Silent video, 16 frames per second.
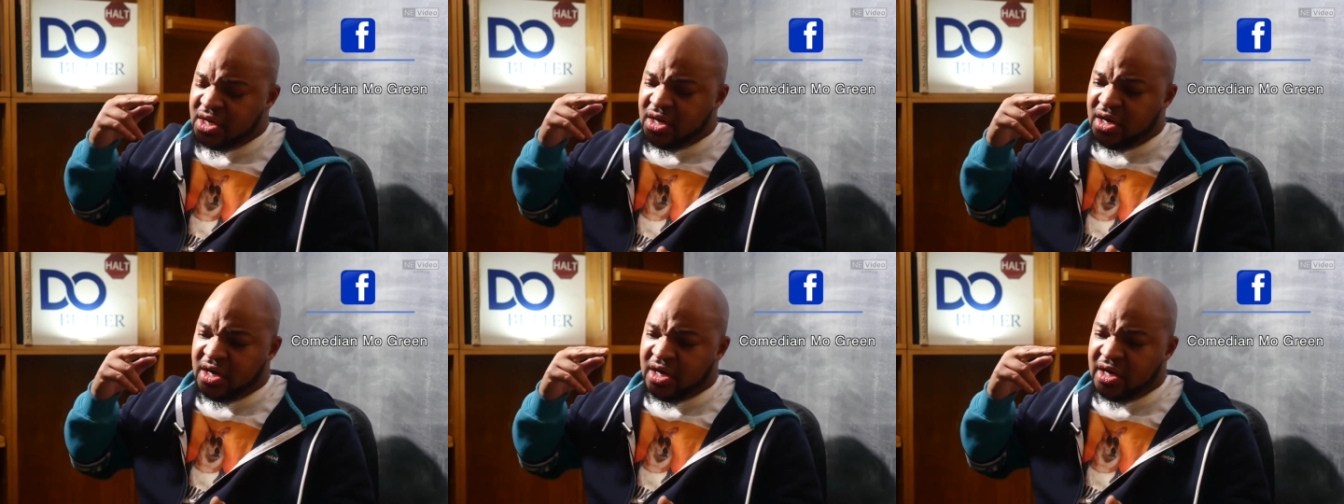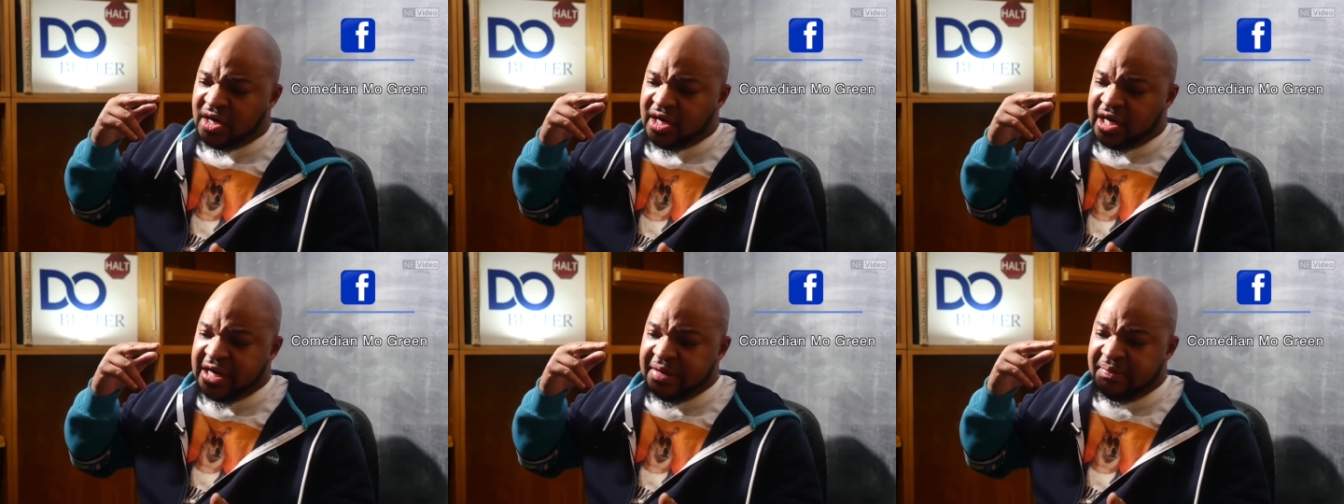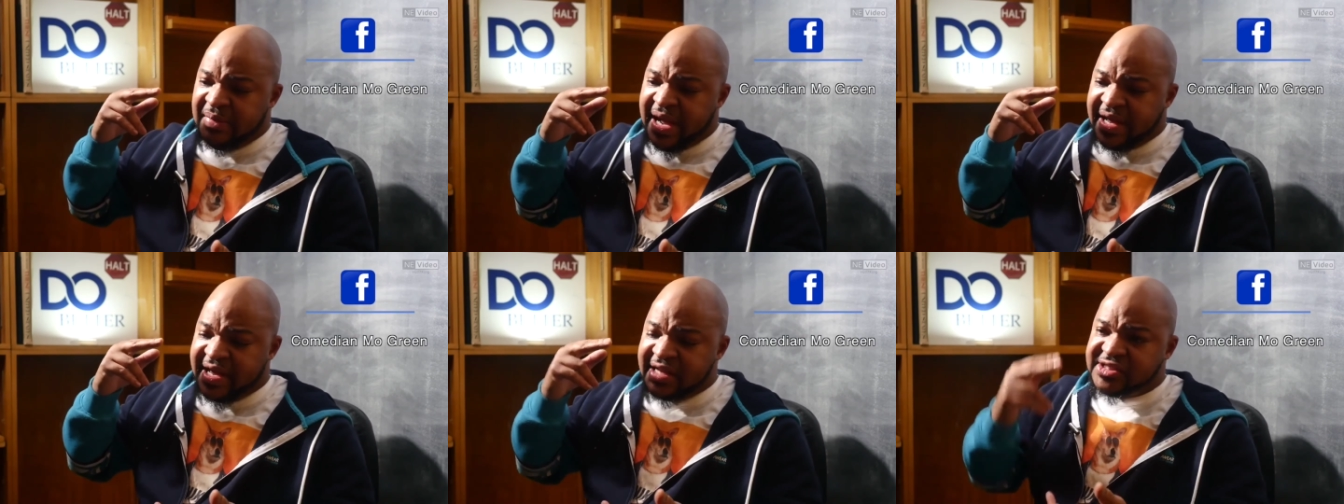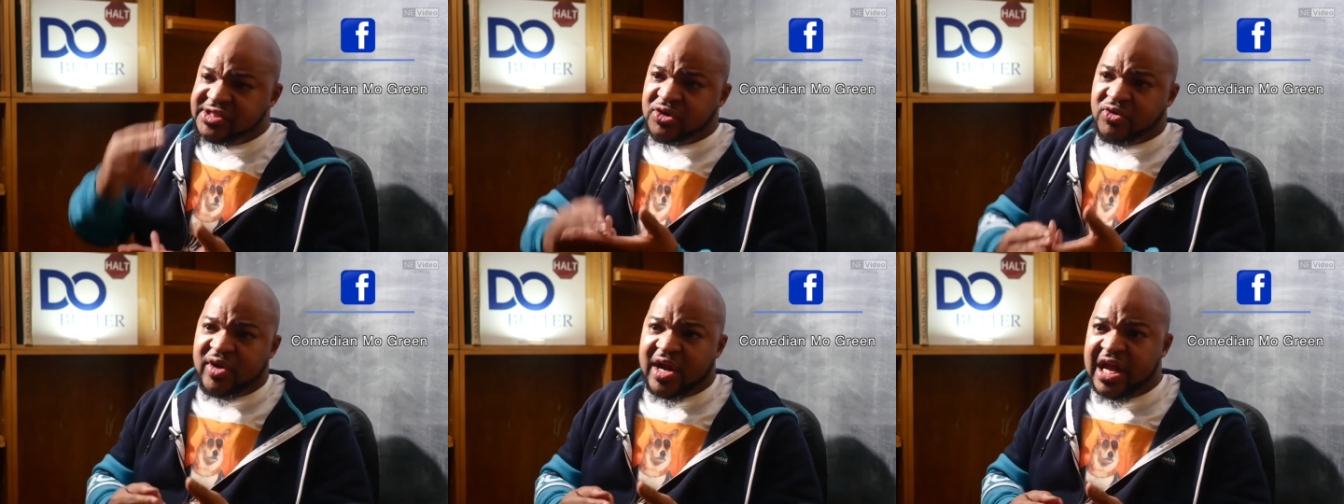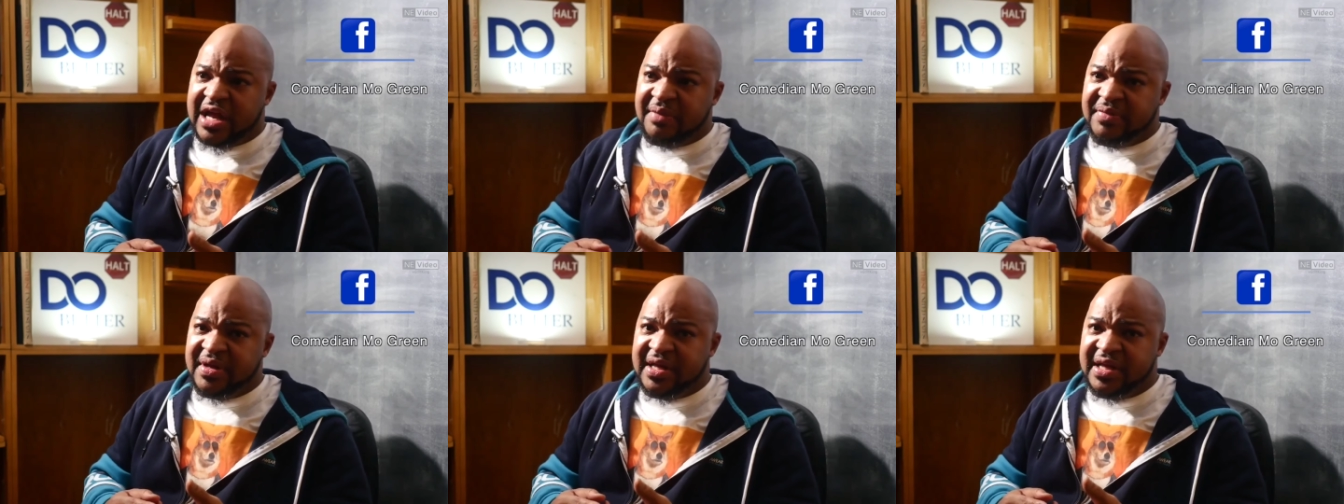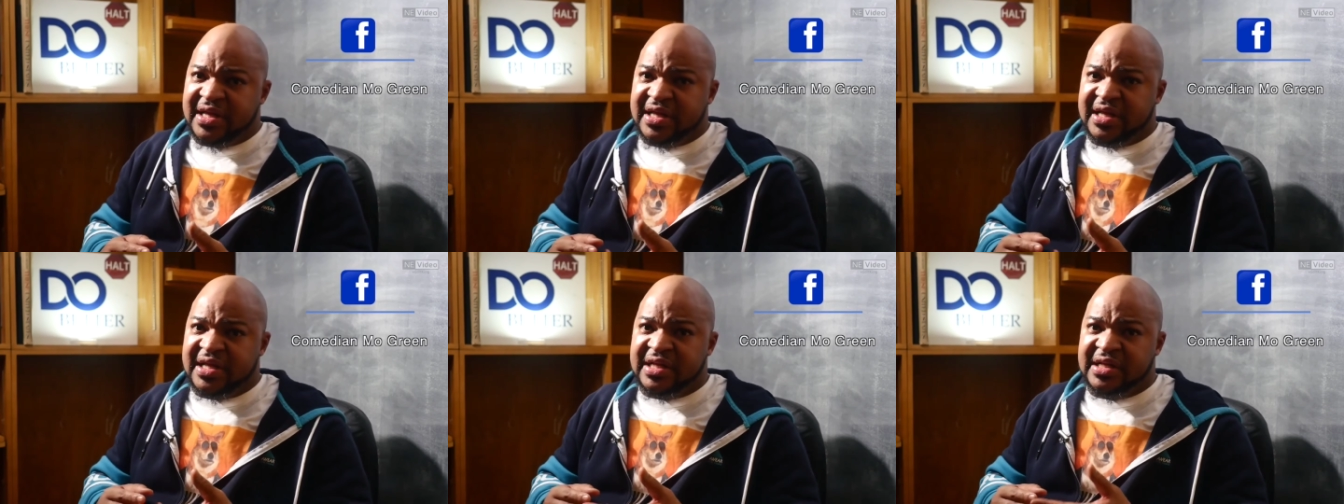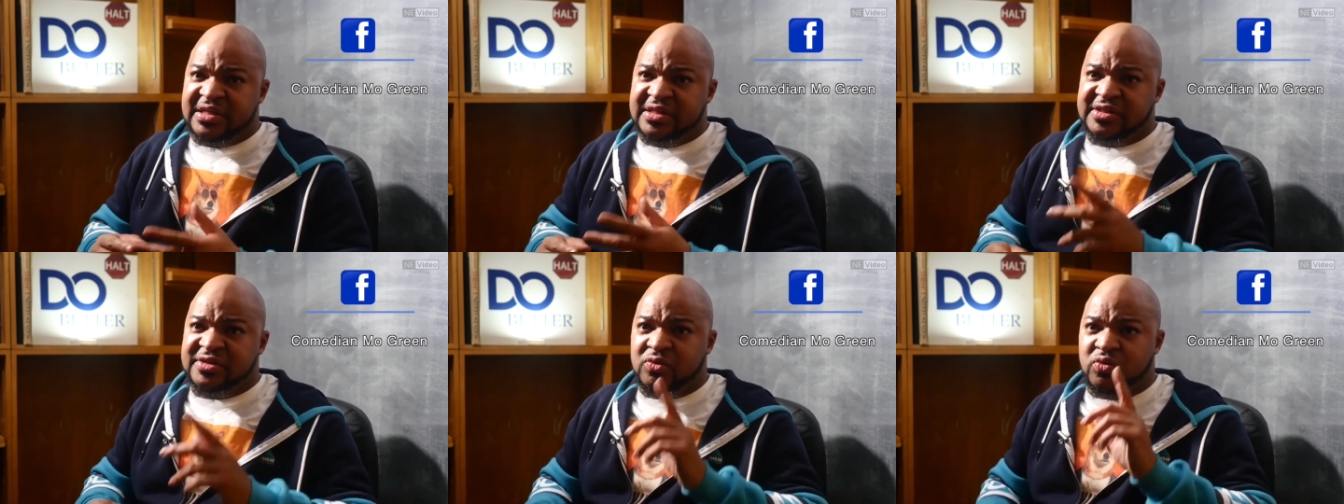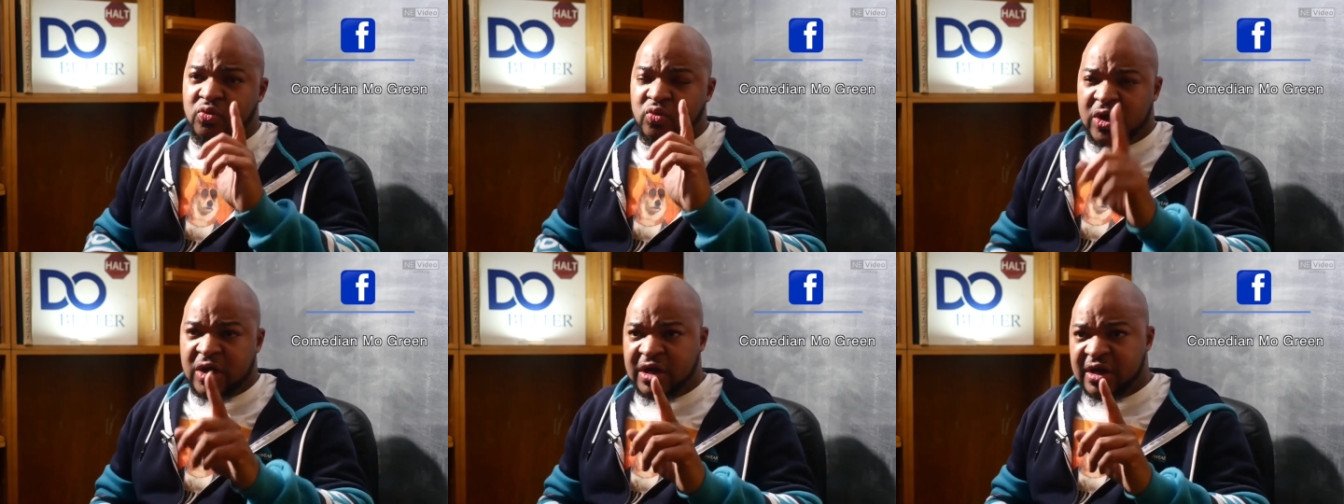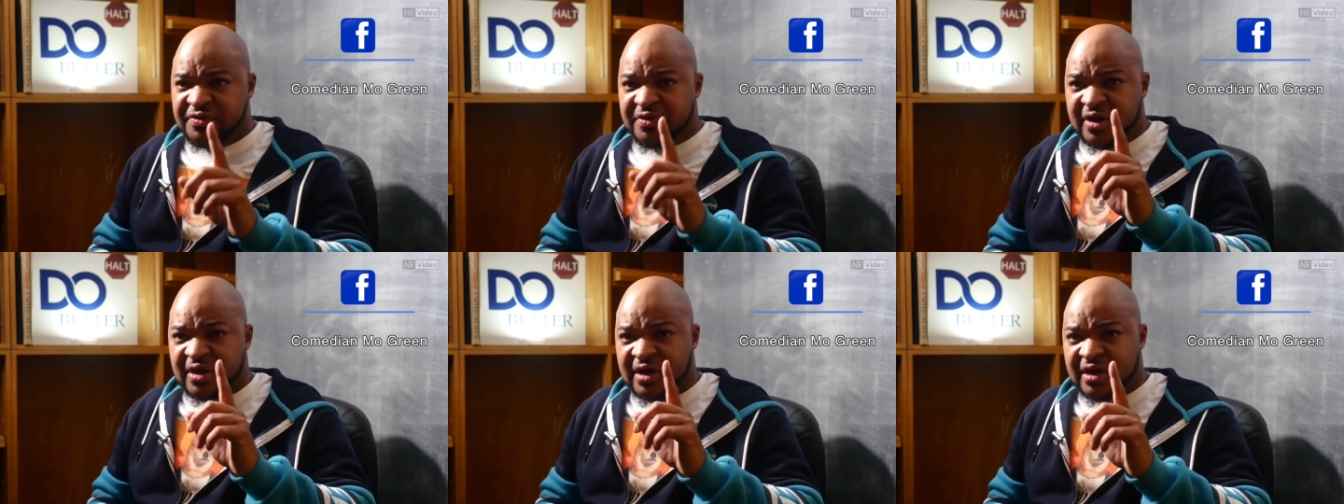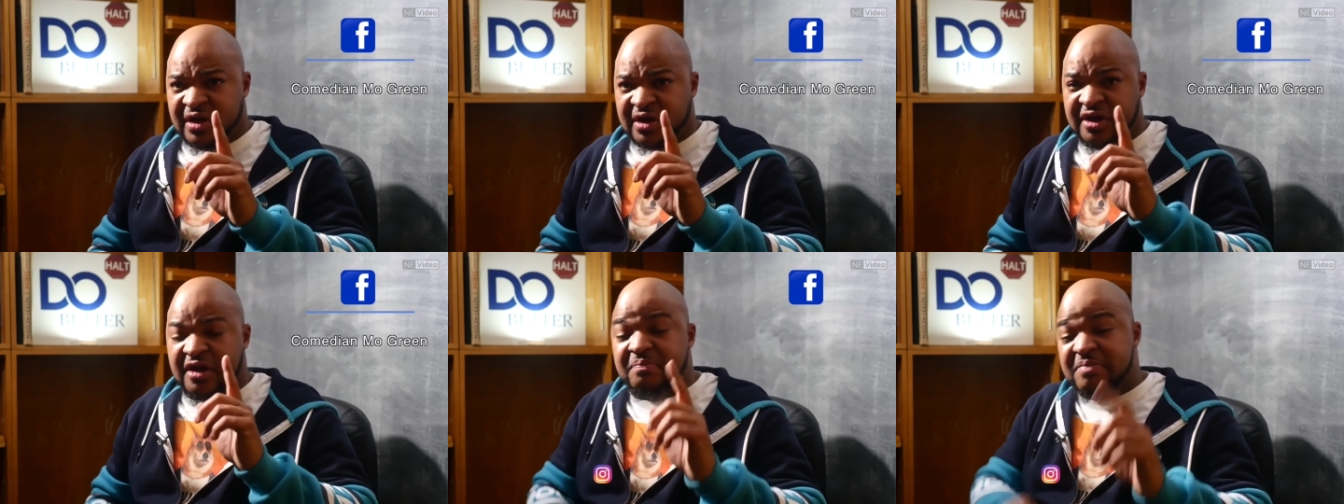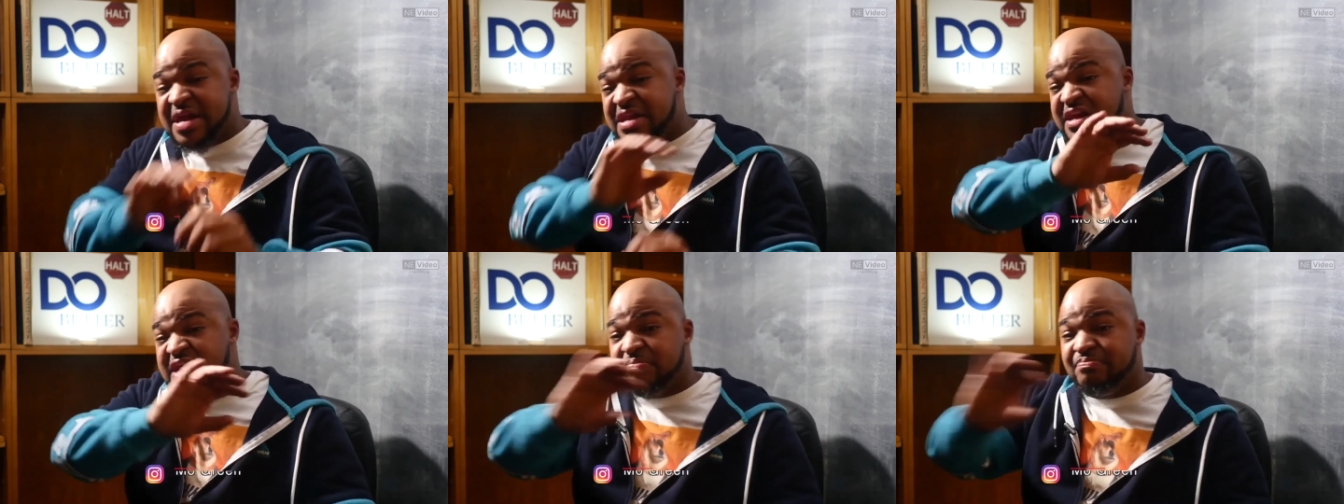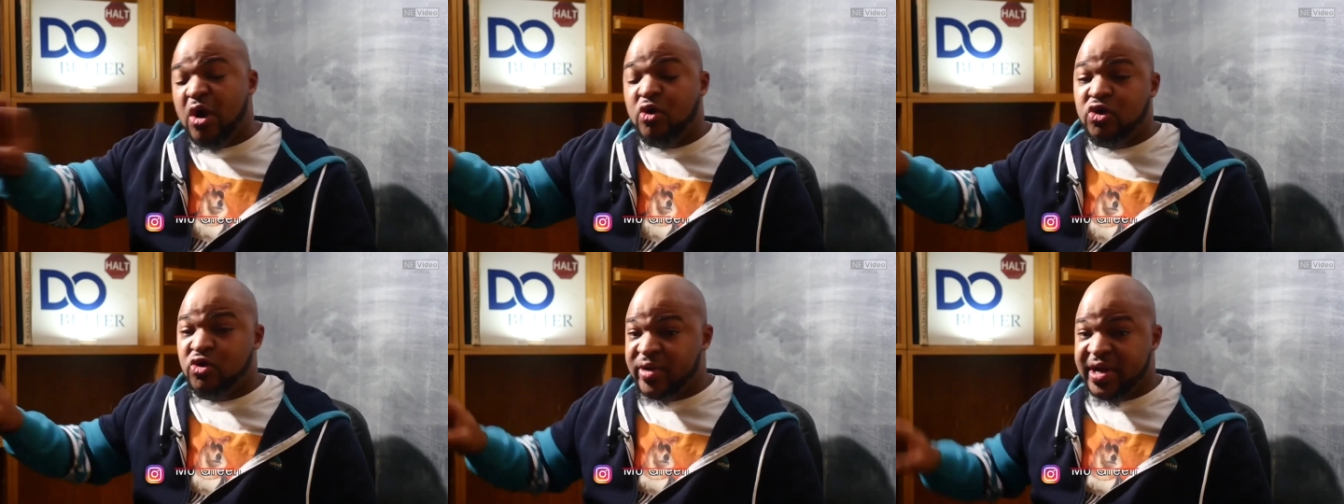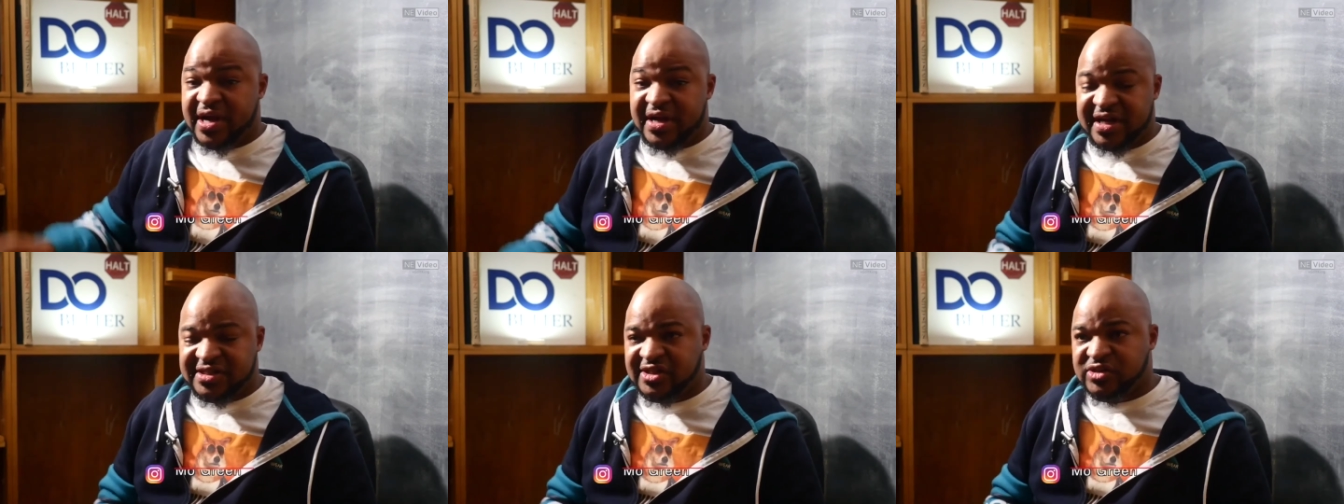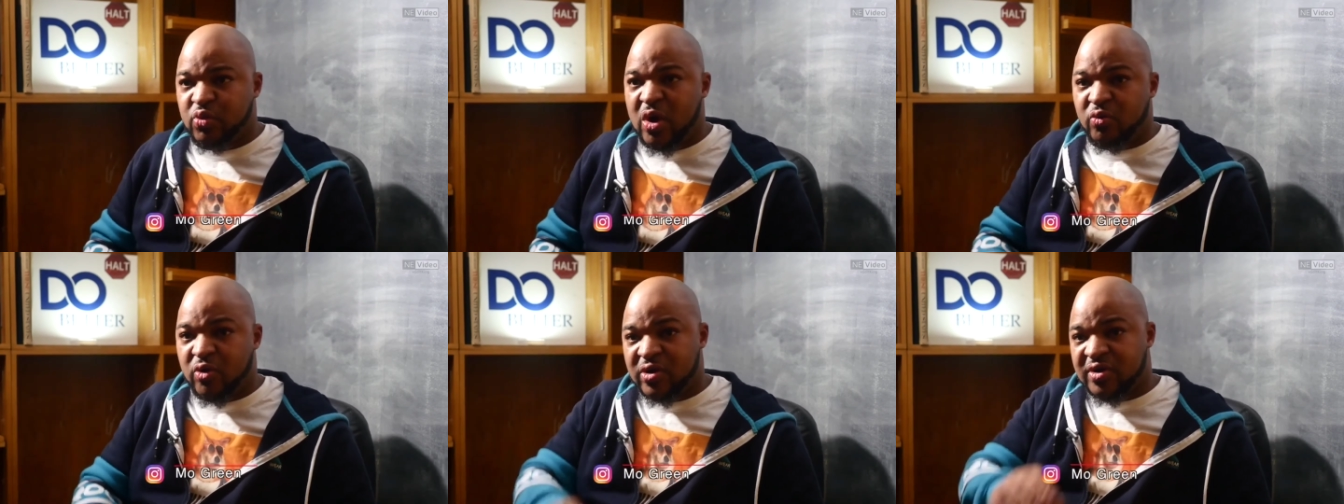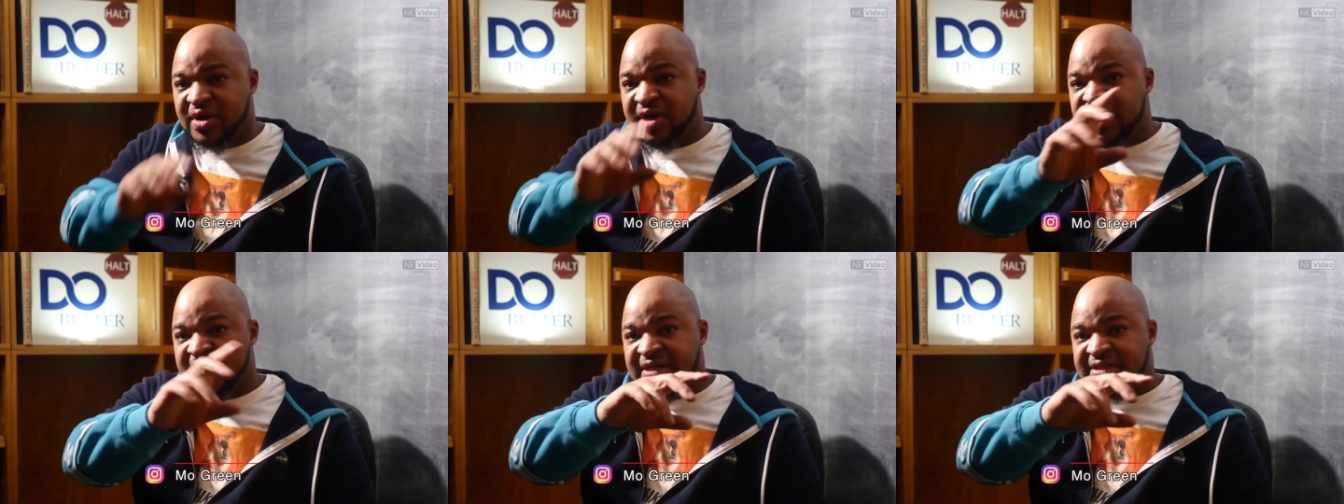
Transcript: My Instagram is Comedian Mo Green. That's just one word.